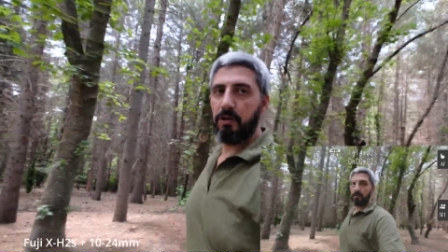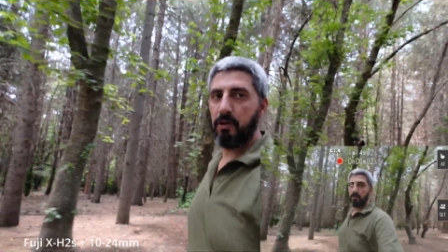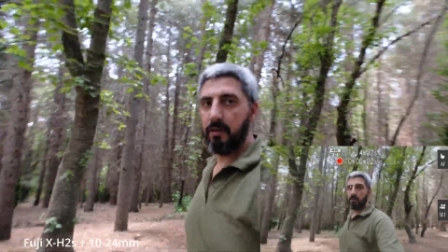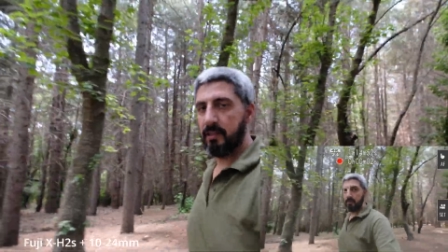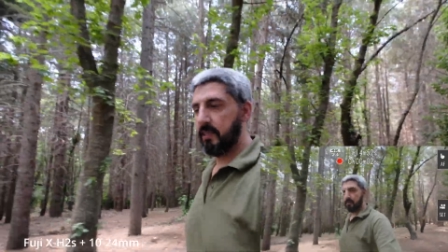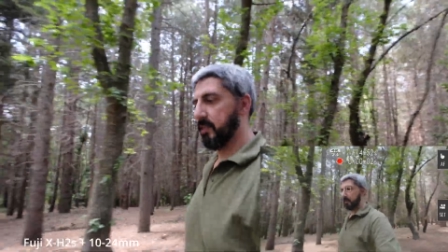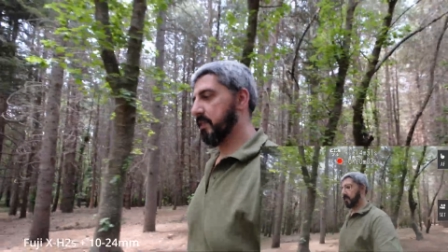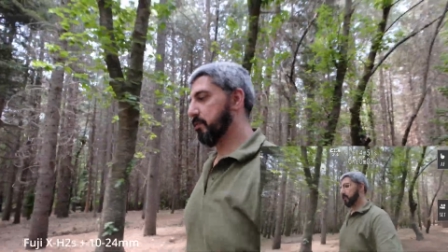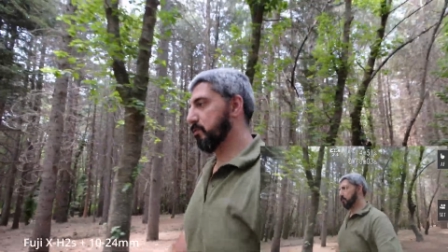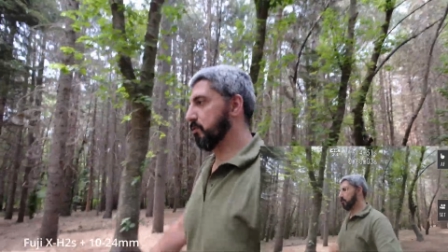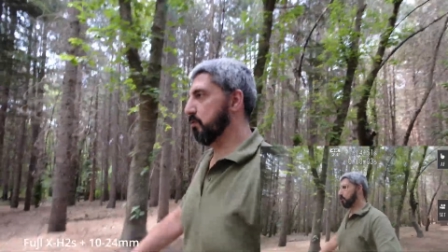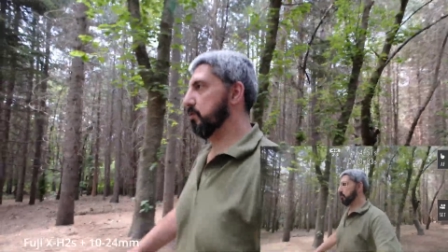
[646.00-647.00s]
where
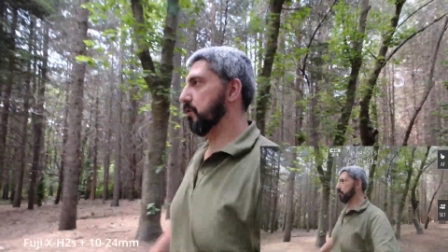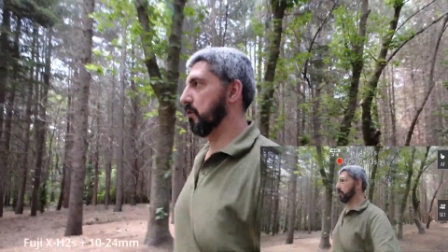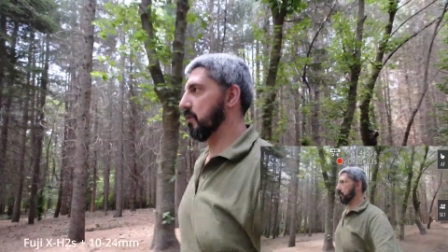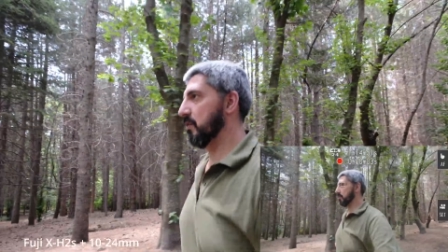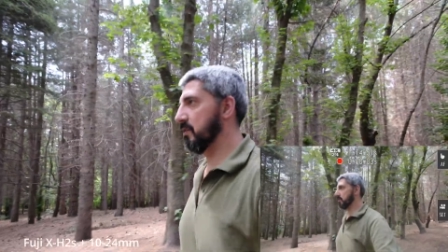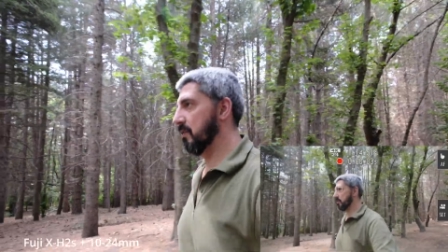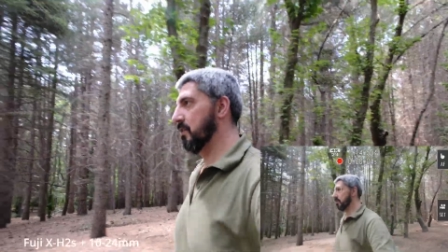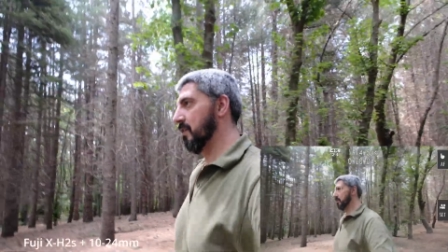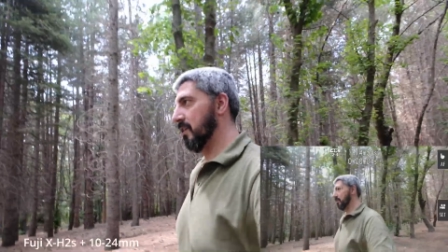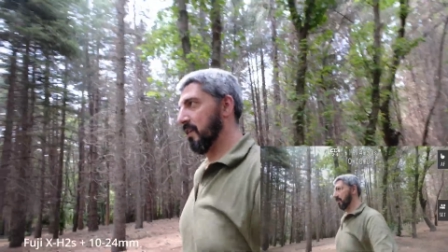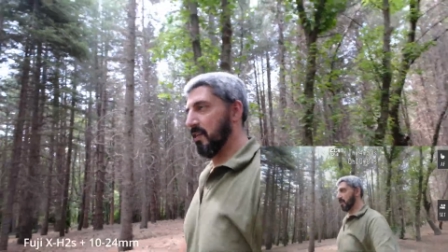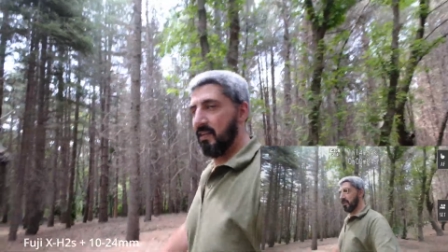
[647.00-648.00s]
it never
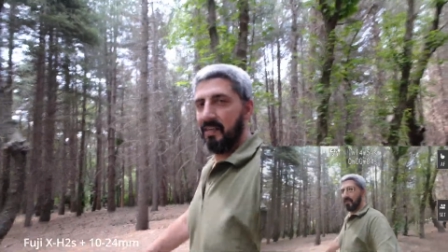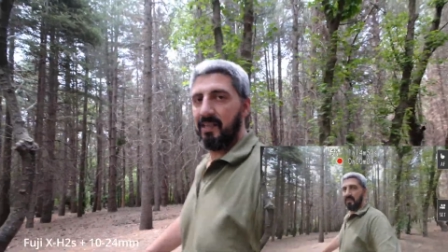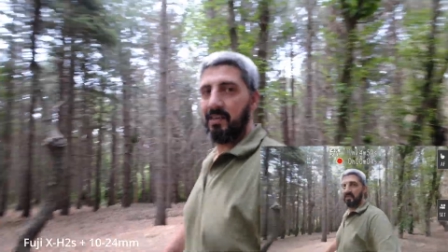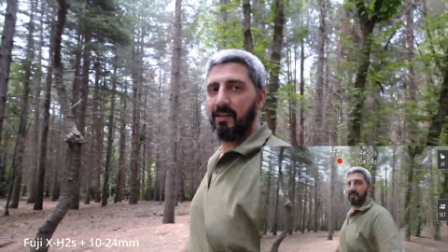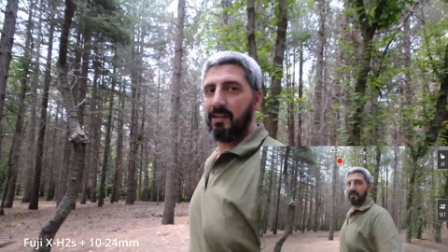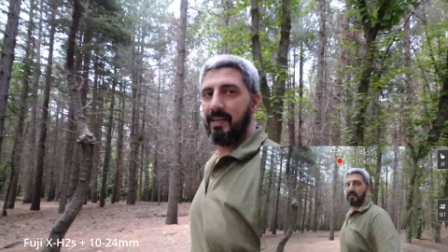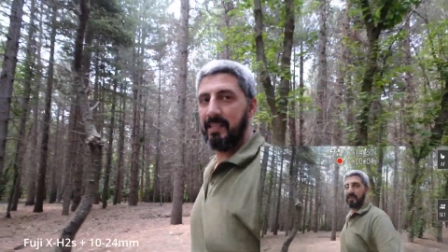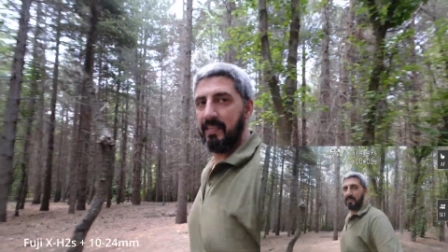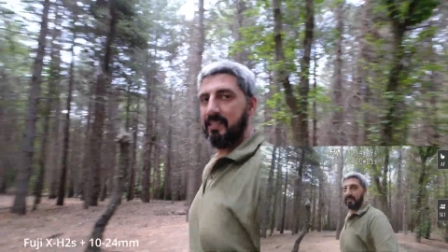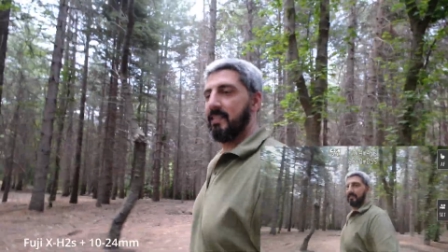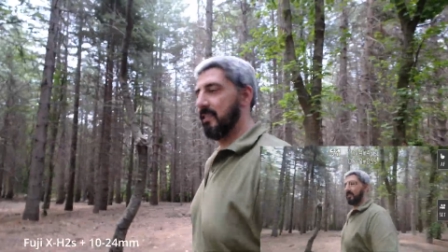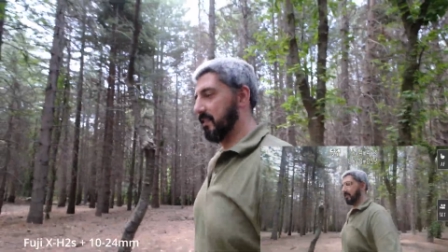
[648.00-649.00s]

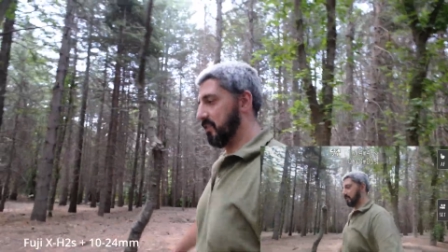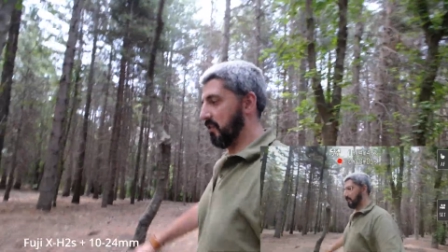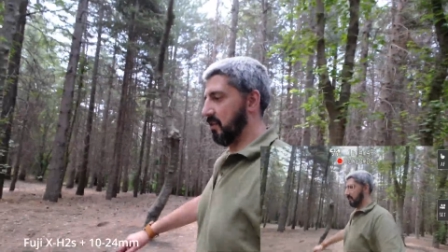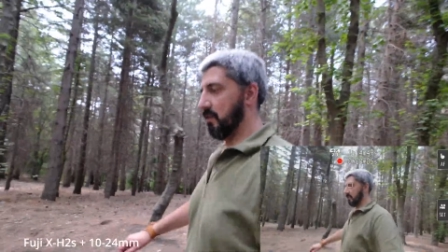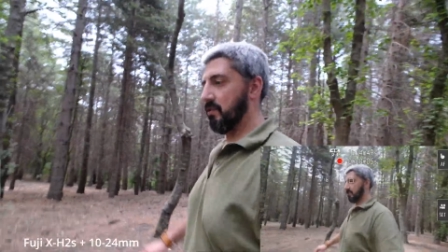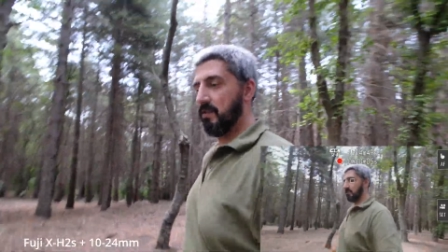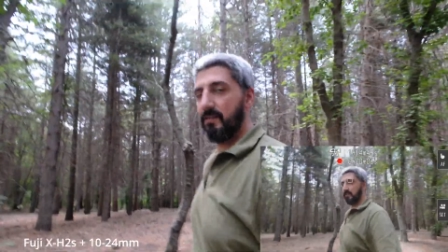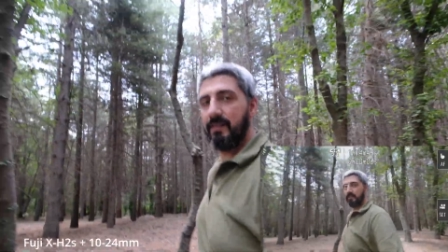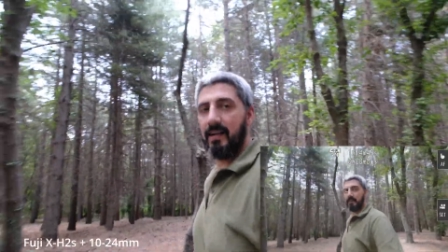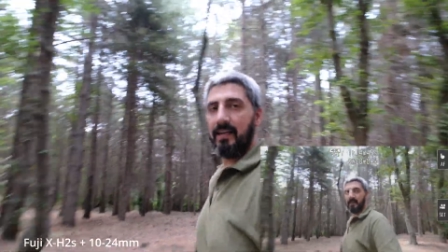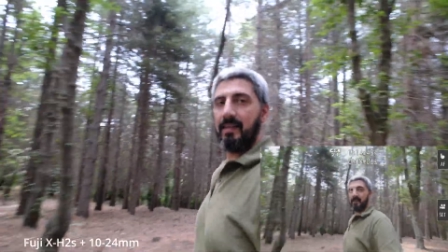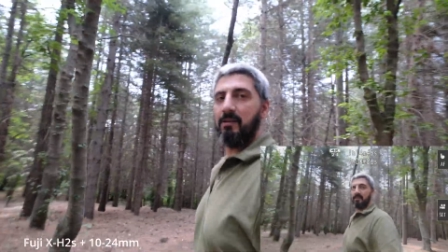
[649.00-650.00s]
lost me
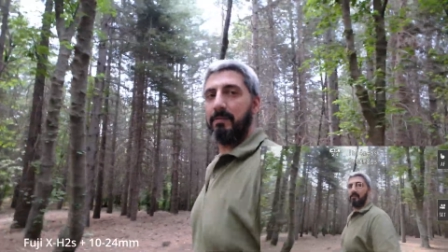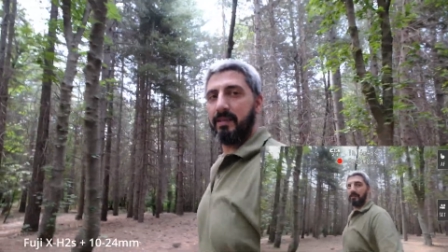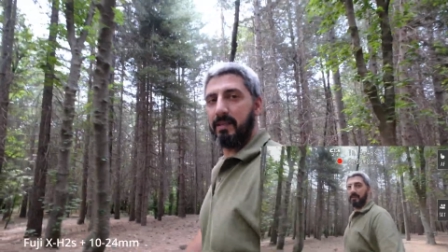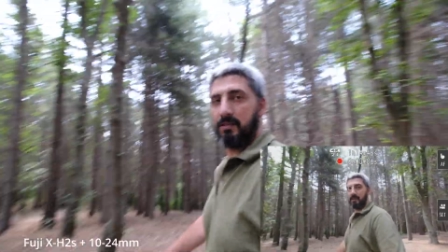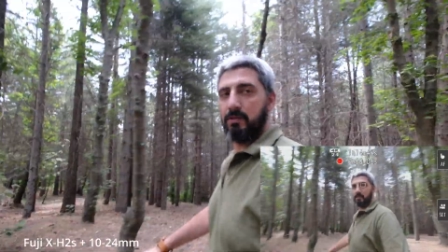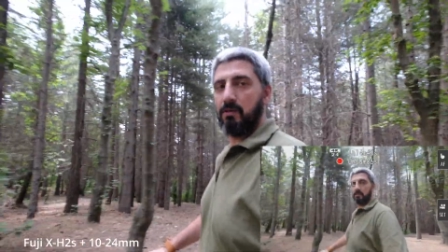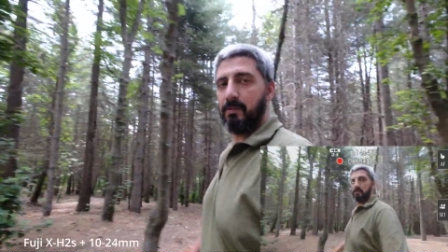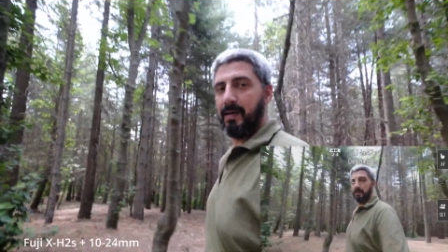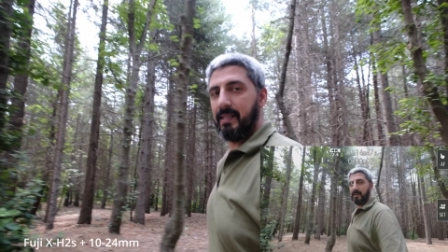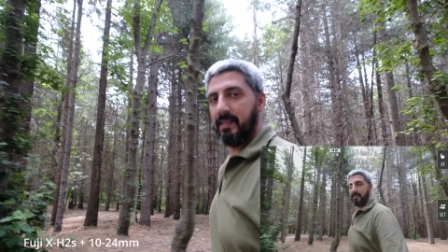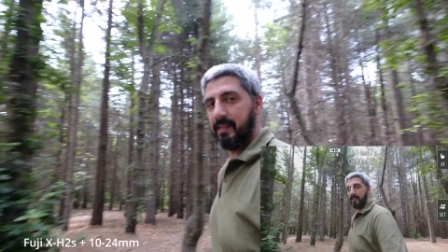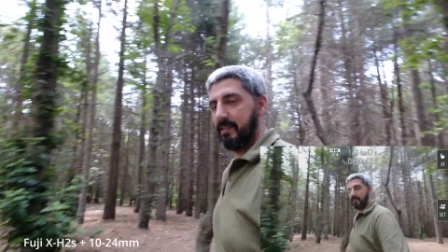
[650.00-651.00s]
once,
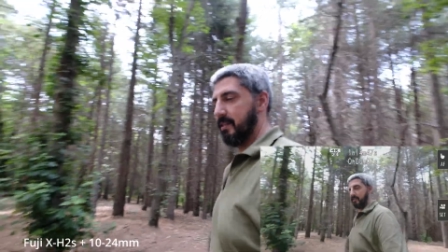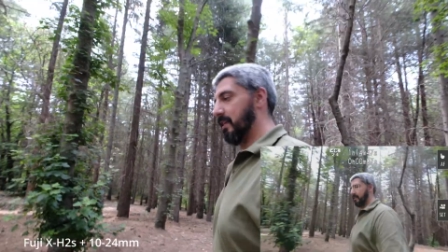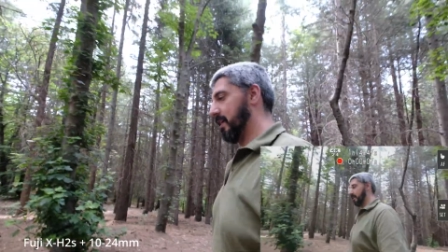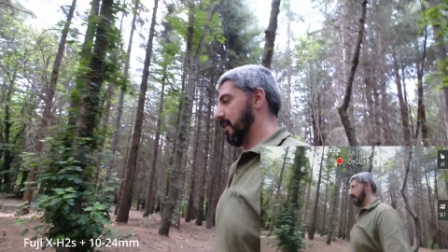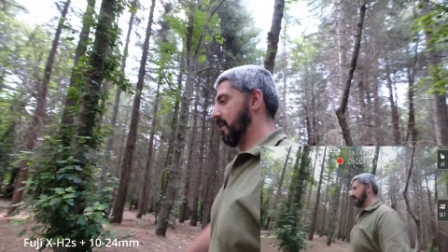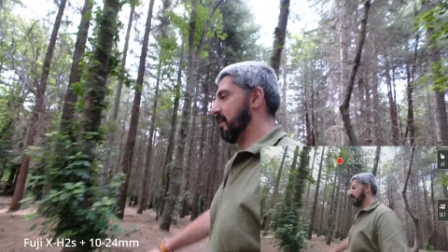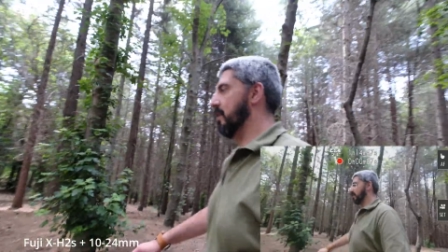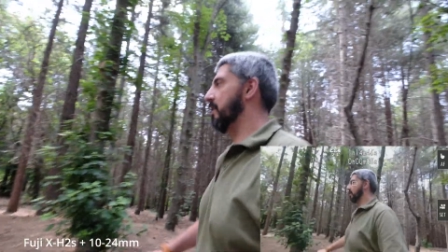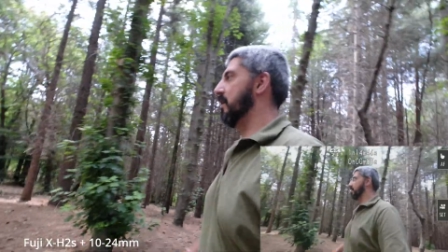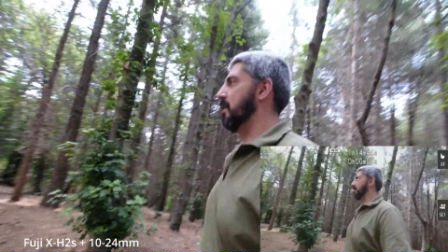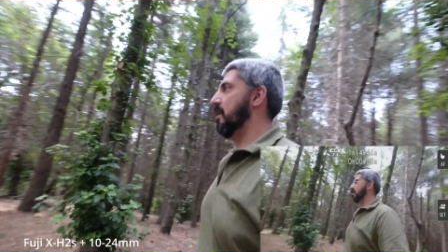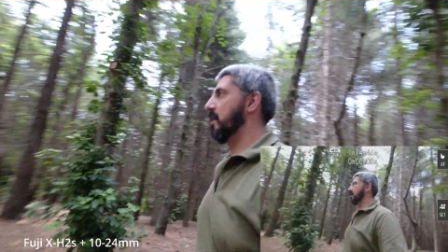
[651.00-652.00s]
despite I was
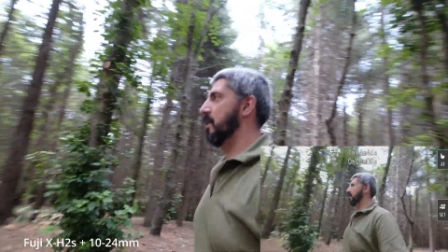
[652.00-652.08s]
with the